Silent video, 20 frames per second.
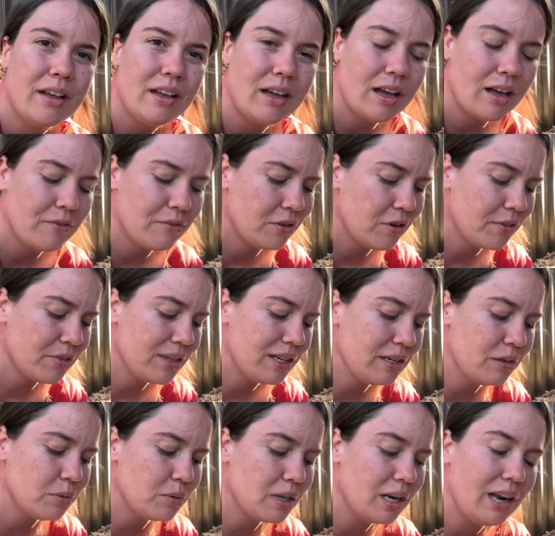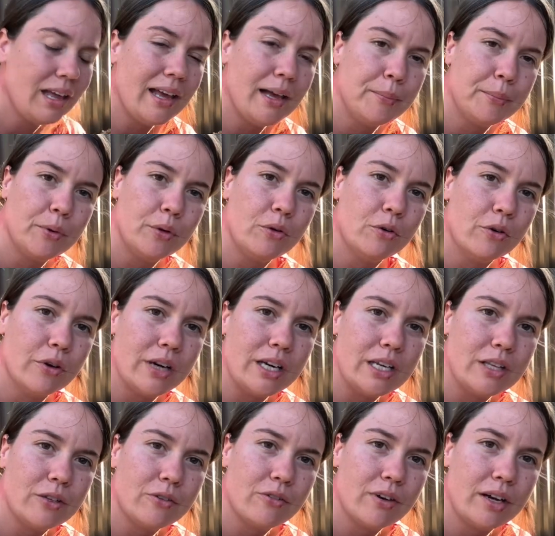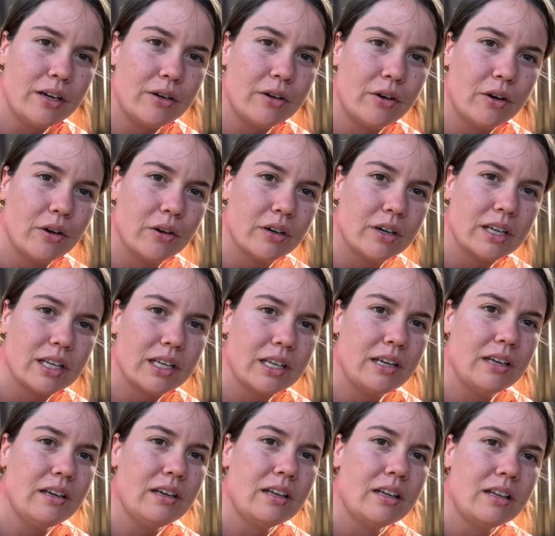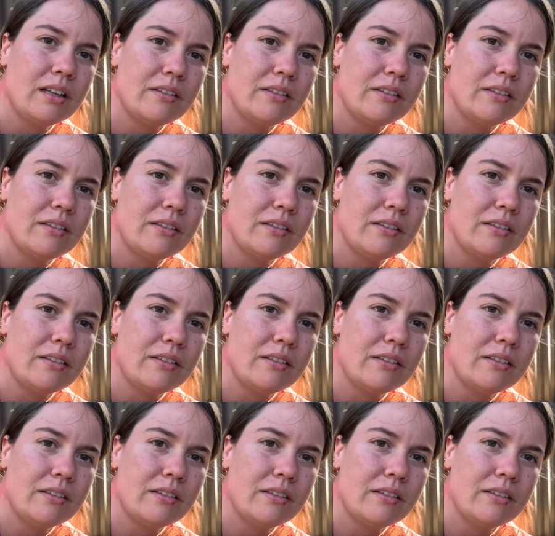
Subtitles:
I've got the little clamp already threaded on here.